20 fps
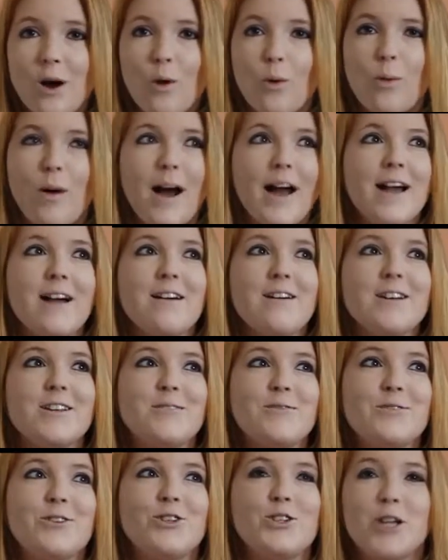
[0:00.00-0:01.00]
Why are
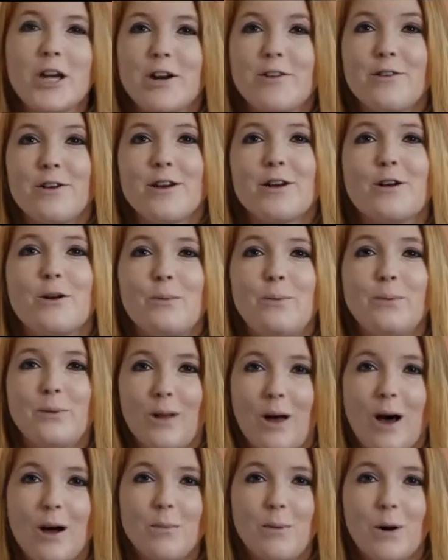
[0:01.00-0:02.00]
you sharing your
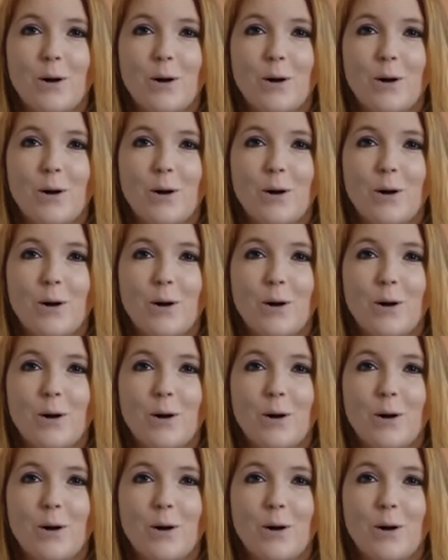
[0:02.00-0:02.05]
blog